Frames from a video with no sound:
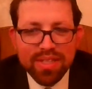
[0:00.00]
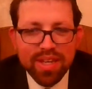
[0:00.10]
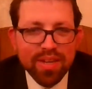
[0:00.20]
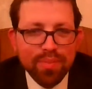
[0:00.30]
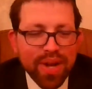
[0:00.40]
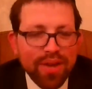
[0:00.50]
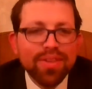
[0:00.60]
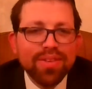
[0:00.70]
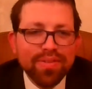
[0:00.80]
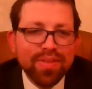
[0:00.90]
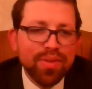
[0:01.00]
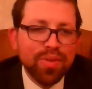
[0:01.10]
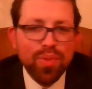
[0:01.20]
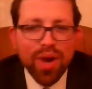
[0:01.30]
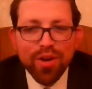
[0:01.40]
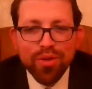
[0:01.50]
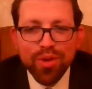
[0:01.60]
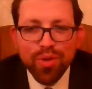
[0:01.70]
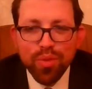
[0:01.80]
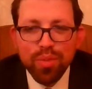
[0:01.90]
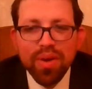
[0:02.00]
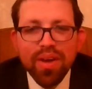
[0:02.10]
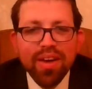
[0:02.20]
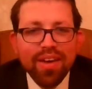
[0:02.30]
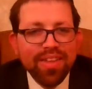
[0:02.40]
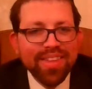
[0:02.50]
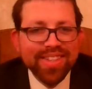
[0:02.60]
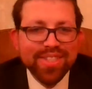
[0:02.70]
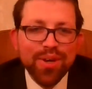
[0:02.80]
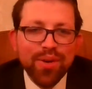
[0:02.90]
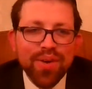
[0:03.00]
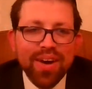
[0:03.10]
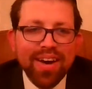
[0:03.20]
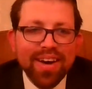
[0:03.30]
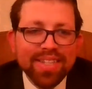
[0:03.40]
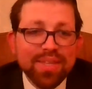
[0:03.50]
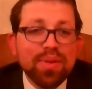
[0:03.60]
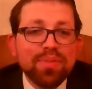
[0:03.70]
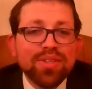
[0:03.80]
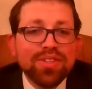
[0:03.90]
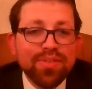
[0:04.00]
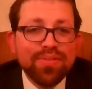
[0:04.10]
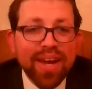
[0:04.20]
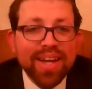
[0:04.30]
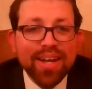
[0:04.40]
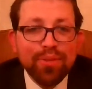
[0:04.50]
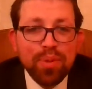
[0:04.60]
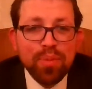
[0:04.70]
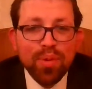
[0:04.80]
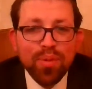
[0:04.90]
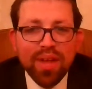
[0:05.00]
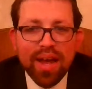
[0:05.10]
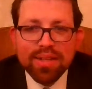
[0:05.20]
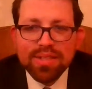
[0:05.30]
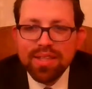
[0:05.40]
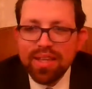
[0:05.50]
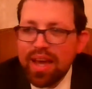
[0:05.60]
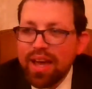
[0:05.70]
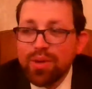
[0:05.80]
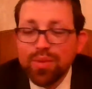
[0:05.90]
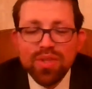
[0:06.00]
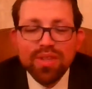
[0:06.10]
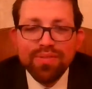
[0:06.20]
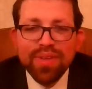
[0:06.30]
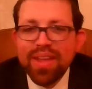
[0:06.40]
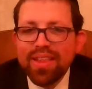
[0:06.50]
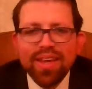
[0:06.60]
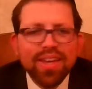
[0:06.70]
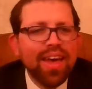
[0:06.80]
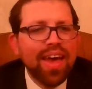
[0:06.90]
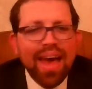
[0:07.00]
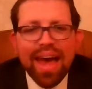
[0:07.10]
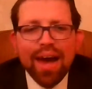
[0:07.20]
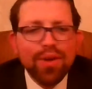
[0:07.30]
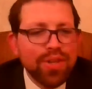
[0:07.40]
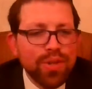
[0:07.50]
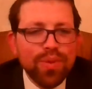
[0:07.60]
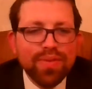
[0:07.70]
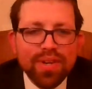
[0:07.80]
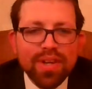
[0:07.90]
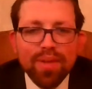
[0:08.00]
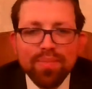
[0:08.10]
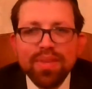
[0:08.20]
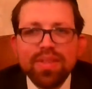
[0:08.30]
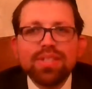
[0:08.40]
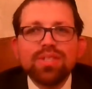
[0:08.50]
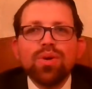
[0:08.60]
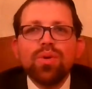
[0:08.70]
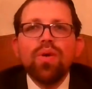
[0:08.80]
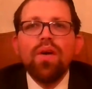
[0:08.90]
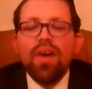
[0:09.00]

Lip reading: like a parent of the bride or the groom. So sometimes there's a fight, and people will ask the guy who's in the fight, like, "How did you even come to this?" So